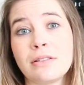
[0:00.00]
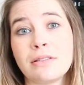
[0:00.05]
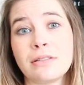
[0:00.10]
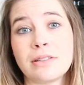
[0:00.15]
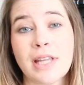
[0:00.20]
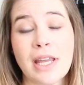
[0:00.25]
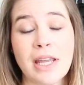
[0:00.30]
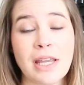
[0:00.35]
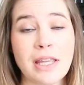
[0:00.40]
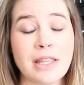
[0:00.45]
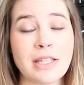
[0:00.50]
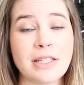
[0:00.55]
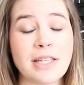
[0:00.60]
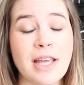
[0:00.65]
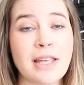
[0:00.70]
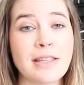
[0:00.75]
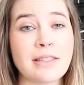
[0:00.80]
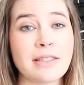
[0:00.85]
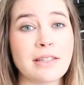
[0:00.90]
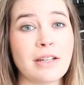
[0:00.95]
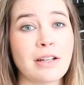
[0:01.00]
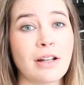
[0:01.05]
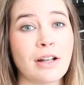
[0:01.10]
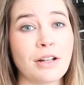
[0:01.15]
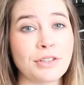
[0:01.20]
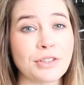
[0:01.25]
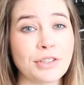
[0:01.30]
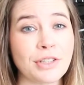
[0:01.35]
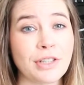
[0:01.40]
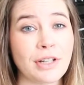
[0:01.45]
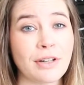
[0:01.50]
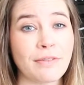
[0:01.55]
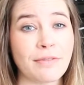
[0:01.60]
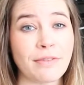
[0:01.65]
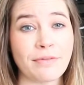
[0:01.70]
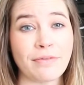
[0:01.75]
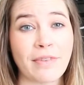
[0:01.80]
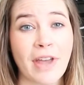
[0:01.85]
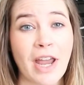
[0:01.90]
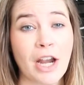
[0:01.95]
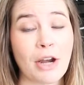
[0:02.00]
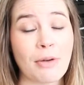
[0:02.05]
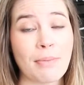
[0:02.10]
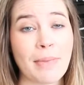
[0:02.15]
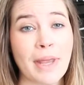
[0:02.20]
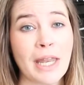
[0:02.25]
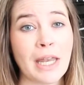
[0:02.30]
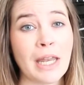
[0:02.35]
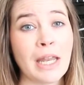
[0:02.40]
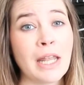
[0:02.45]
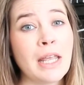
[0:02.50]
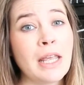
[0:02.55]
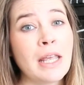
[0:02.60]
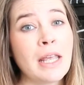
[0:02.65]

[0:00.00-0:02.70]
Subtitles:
taking the test in an alternative environment